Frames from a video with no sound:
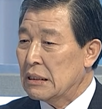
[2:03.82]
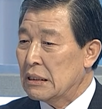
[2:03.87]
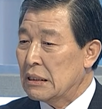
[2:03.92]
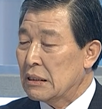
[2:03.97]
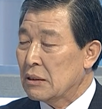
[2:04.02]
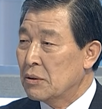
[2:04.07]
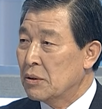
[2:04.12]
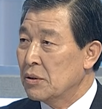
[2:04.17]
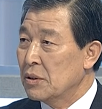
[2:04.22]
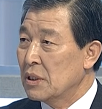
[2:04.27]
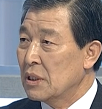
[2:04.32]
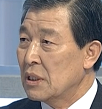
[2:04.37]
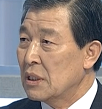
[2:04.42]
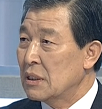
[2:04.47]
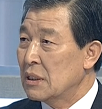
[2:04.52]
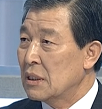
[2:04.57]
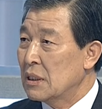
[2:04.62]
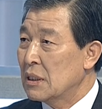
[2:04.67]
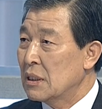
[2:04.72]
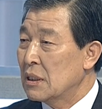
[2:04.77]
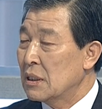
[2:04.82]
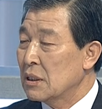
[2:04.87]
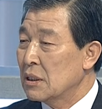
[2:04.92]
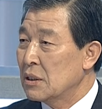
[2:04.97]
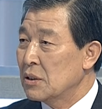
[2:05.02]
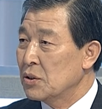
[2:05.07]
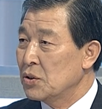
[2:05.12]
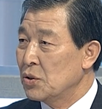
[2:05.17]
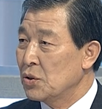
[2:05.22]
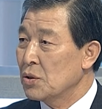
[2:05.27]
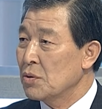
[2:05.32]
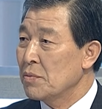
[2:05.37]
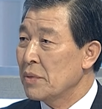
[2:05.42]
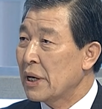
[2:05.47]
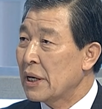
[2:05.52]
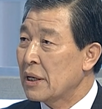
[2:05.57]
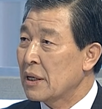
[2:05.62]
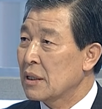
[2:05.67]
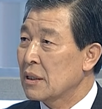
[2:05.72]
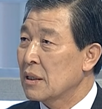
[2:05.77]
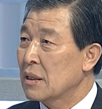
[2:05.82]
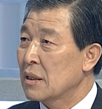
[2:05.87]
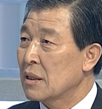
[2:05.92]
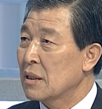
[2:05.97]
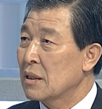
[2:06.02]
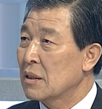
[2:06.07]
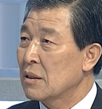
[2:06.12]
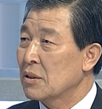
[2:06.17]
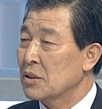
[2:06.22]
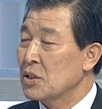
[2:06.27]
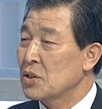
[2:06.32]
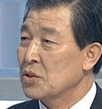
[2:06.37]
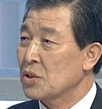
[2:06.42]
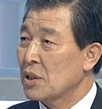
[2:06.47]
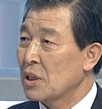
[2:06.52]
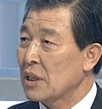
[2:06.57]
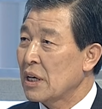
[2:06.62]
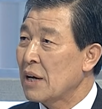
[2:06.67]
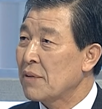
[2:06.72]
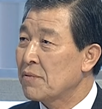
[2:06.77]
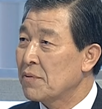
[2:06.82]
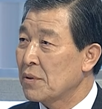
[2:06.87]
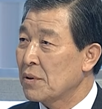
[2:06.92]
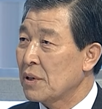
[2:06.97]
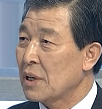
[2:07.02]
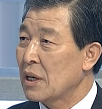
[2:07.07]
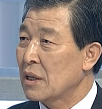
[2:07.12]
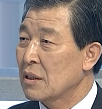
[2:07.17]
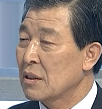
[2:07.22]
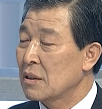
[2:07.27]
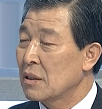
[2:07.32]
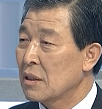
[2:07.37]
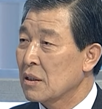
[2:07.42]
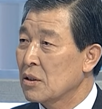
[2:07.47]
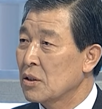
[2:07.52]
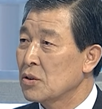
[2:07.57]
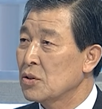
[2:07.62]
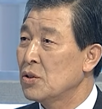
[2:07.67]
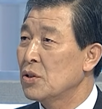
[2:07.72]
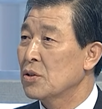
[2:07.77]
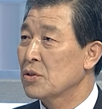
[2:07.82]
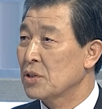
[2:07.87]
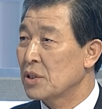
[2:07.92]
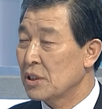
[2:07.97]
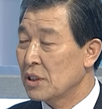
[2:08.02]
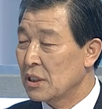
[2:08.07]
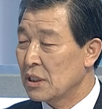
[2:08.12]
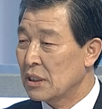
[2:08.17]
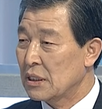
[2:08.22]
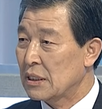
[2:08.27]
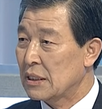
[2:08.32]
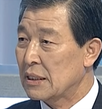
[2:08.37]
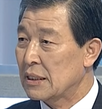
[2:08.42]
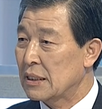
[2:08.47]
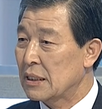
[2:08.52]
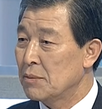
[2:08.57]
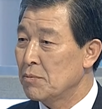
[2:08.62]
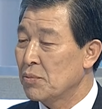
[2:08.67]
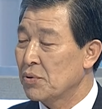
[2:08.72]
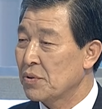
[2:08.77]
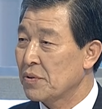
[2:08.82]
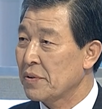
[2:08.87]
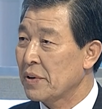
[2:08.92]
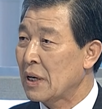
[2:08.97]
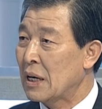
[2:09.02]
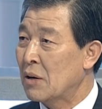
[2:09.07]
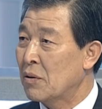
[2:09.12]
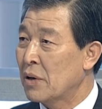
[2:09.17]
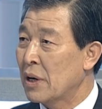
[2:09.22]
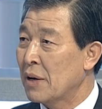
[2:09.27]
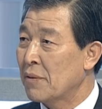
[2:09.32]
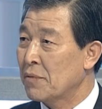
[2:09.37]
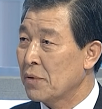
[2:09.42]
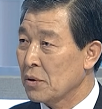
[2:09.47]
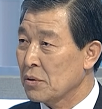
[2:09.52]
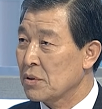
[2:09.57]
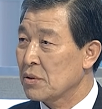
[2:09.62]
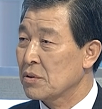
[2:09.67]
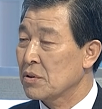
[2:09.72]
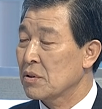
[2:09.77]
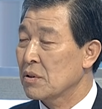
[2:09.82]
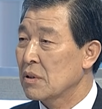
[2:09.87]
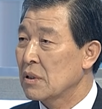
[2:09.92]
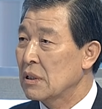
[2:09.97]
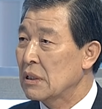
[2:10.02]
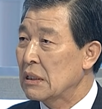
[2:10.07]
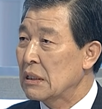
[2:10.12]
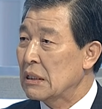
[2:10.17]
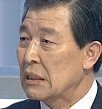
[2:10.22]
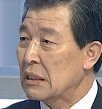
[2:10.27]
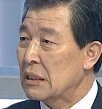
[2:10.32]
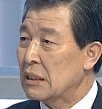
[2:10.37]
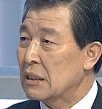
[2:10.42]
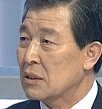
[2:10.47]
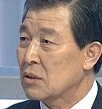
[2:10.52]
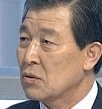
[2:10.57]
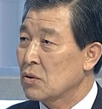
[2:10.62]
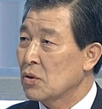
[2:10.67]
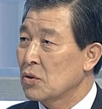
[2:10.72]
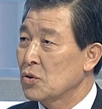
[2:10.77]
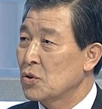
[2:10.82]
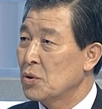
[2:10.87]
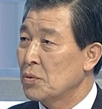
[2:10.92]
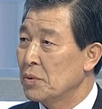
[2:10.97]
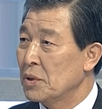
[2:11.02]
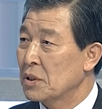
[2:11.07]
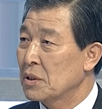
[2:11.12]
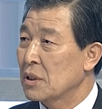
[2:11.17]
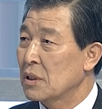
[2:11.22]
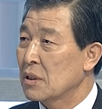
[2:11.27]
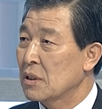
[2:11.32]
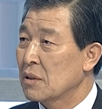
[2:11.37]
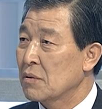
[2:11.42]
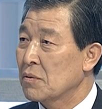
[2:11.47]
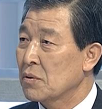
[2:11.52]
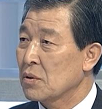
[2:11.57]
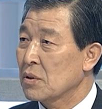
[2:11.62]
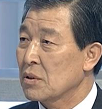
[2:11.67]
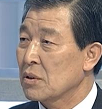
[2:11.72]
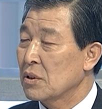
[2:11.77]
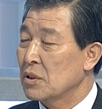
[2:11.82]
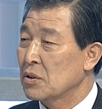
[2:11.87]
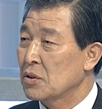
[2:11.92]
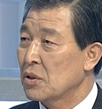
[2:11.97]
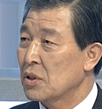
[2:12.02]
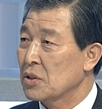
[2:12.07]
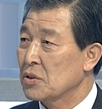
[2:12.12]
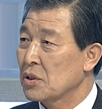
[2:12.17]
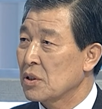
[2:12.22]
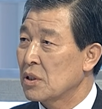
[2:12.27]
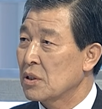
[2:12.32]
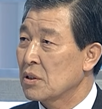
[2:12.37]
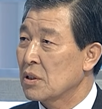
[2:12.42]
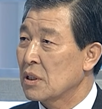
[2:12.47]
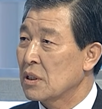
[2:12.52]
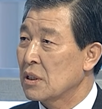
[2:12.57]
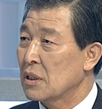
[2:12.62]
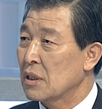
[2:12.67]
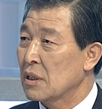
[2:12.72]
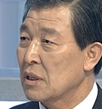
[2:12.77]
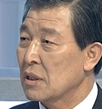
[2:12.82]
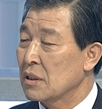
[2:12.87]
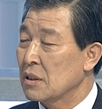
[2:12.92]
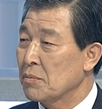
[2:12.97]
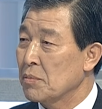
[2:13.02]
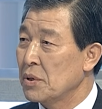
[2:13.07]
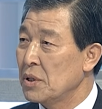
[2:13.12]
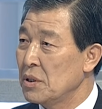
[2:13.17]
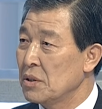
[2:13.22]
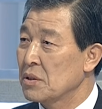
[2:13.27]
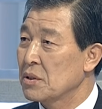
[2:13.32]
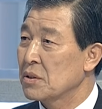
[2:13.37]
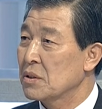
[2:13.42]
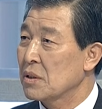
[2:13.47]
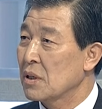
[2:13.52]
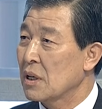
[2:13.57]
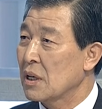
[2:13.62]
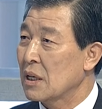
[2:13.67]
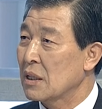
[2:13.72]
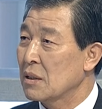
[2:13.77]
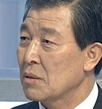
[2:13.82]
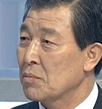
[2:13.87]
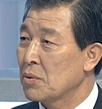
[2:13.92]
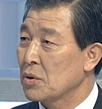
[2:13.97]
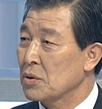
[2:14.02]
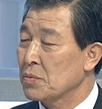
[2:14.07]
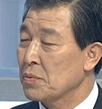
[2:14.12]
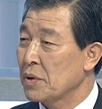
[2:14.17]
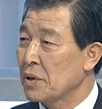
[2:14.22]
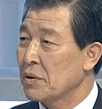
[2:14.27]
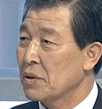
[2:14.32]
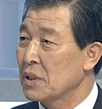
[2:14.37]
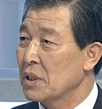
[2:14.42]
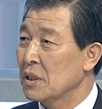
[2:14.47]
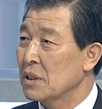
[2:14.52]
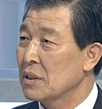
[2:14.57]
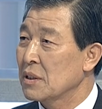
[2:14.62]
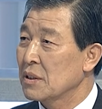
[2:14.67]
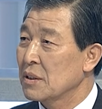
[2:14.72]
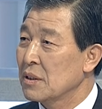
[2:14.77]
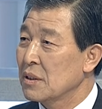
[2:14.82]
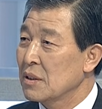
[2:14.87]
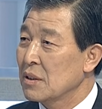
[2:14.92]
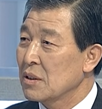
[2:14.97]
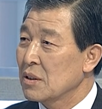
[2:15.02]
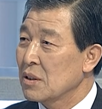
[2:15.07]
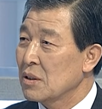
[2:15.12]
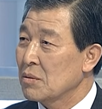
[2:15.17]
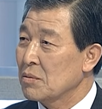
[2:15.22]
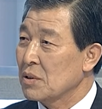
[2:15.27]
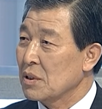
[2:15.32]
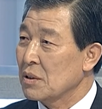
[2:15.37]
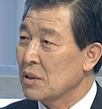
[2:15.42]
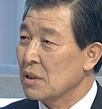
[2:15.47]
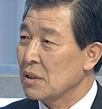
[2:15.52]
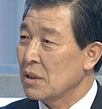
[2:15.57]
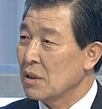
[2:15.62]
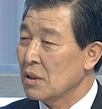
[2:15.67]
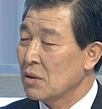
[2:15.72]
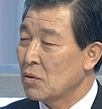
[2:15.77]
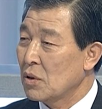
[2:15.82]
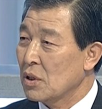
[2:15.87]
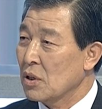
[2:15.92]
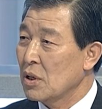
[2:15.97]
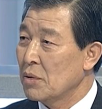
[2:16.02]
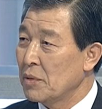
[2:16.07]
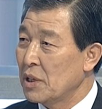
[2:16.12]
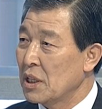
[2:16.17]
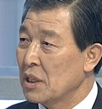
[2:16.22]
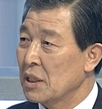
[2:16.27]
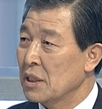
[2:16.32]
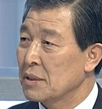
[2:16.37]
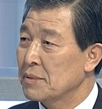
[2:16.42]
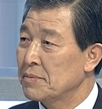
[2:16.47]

Korea should make additional effort and continuously improving our efforts to contribute for the international peace and the prosperity of the world community.